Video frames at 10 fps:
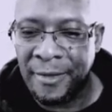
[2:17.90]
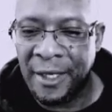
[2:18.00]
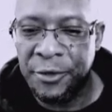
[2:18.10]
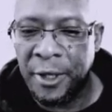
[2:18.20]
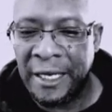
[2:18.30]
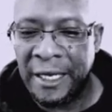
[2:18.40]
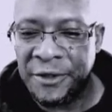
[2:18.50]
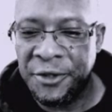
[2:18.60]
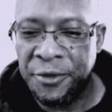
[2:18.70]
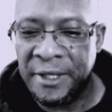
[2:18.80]
and not
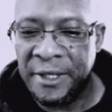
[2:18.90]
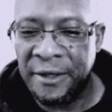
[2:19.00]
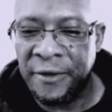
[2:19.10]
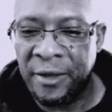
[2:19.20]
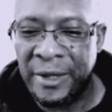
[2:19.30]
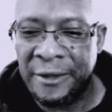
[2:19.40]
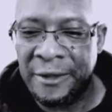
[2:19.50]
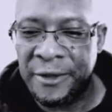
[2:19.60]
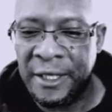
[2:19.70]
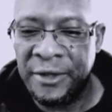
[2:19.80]
actually doing anything
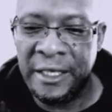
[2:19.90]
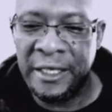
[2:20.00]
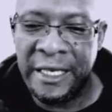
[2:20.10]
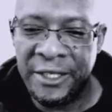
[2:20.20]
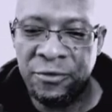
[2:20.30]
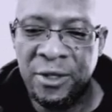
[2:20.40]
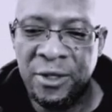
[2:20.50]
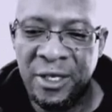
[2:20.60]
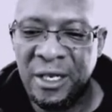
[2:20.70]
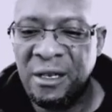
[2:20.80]
about it, and then later on
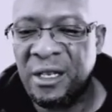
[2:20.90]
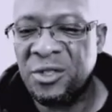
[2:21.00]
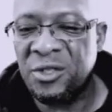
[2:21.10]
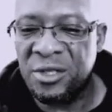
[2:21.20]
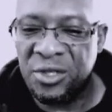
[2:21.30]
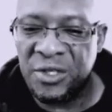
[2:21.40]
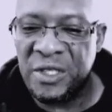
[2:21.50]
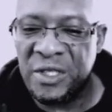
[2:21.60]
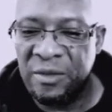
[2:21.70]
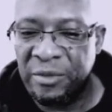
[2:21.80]
going, oh, I should have
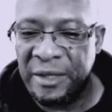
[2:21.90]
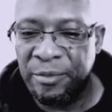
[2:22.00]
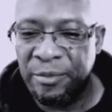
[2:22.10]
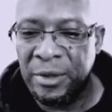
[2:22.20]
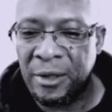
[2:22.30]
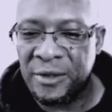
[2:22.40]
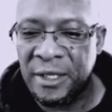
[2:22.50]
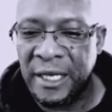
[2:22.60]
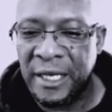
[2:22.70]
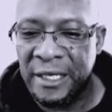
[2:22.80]
just simply blocked
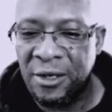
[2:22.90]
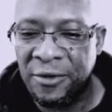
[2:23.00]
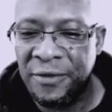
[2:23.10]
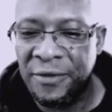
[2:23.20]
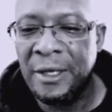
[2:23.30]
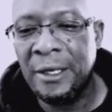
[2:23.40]
the knight off.